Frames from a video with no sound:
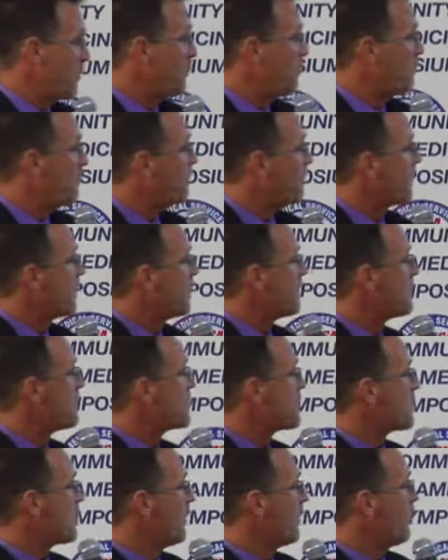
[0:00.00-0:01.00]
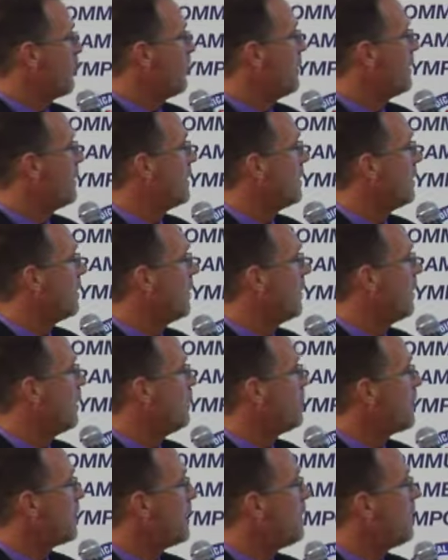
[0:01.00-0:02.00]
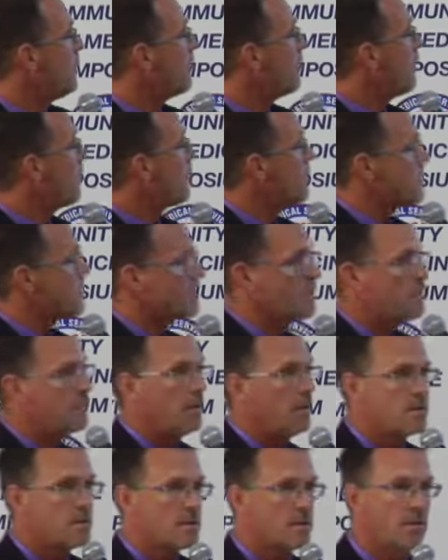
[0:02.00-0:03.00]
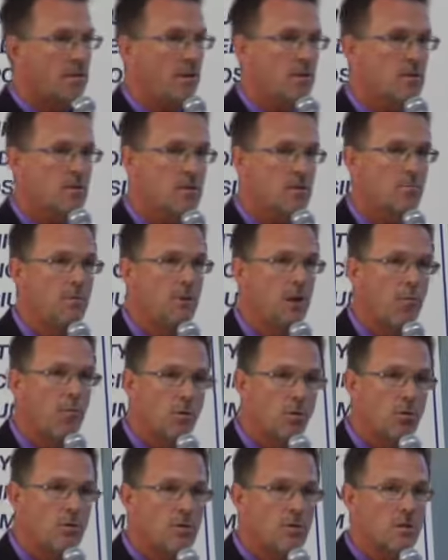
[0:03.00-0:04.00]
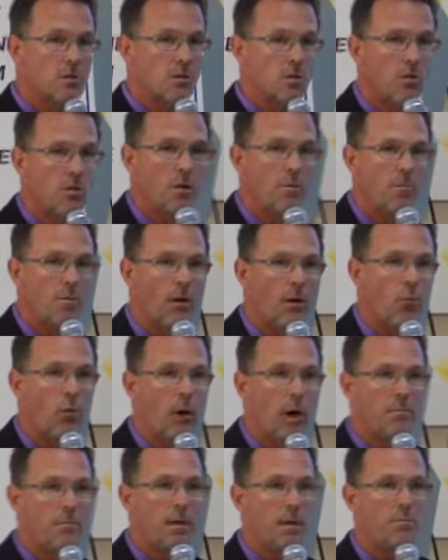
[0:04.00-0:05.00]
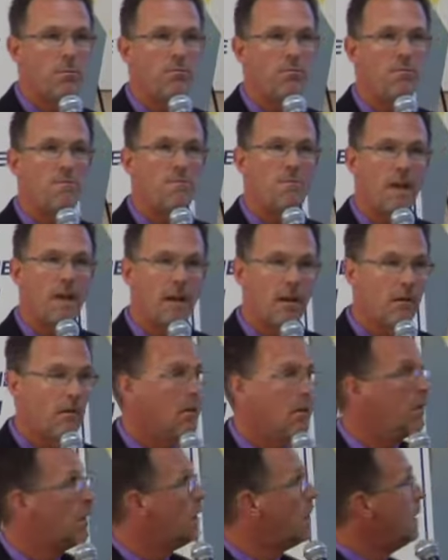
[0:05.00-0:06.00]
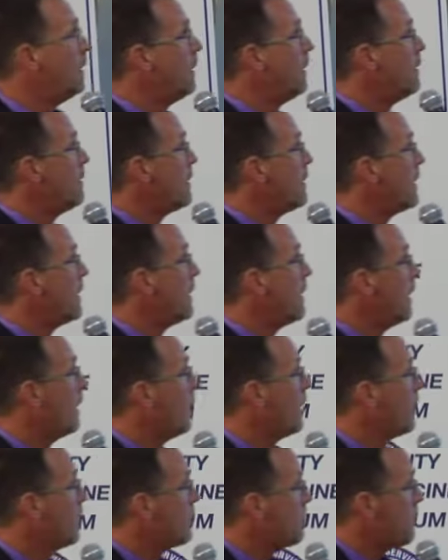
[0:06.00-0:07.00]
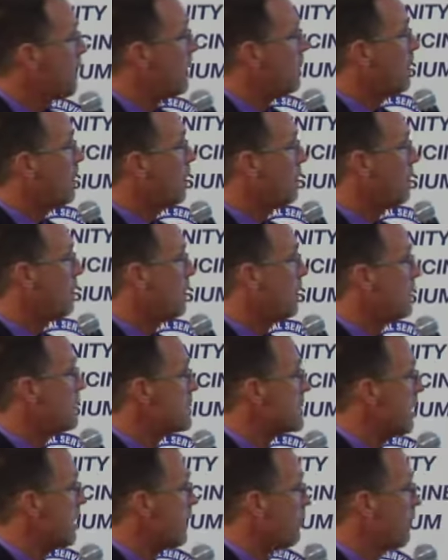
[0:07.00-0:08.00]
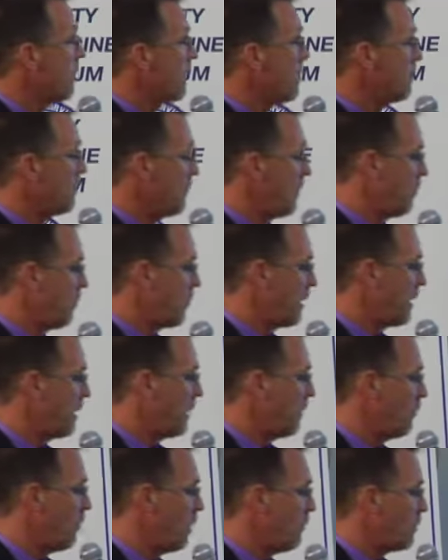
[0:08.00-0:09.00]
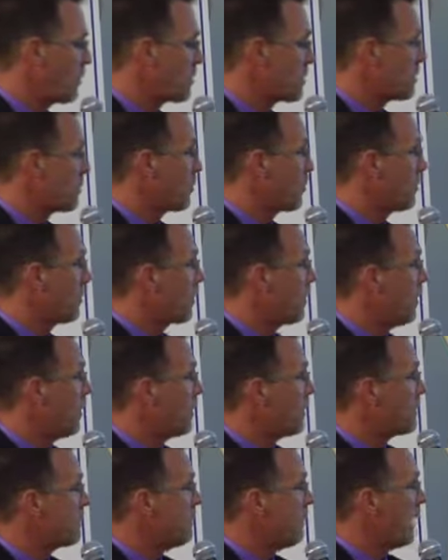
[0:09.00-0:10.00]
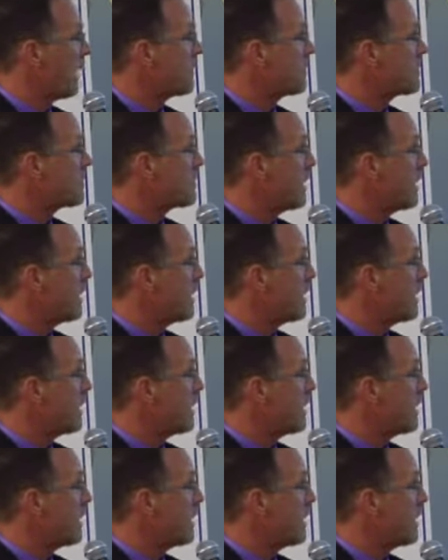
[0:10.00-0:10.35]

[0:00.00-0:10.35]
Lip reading: true. So here's some numbers to show you about why people fail the mental health clearance algorithm or the well-person protocol. It's vital